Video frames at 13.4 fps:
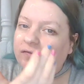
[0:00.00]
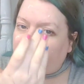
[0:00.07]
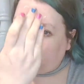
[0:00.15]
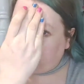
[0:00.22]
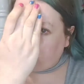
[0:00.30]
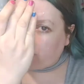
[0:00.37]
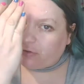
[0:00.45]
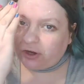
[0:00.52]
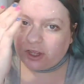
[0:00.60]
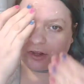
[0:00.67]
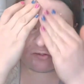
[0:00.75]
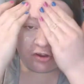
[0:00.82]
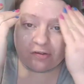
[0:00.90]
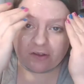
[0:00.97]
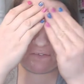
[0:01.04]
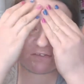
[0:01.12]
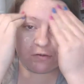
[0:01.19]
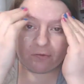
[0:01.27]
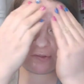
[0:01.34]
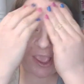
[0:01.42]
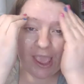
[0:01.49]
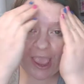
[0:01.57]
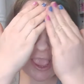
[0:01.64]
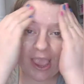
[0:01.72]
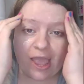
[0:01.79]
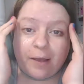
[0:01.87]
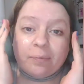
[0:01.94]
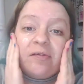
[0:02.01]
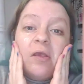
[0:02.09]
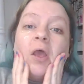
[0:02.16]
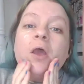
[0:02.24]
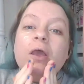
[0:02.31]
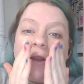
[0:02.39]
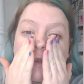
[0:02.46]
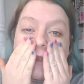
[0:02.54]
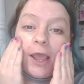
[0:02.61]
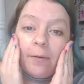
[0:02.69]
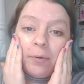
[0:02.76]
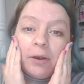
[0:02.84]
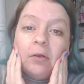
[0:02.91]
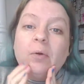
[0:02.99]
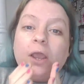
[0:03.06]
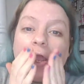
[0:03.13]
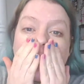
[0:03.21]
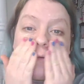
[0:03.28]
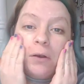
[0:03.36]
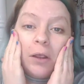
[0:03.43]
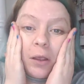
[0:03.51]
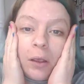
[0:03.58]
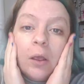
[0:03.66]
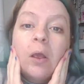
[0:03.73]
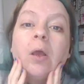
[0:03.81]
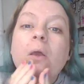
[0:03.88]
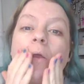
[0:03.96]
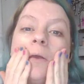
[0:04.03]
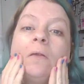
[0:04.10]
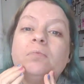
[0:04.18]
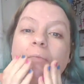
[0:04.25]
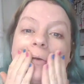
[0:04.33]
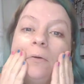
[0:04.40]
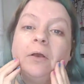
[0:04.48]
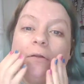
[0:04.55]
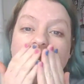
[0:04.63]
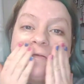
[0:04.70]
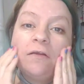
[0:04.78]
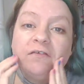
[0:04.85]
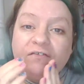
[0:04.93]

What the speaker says: See, literally, just if you dabs, dab it around, smear it into the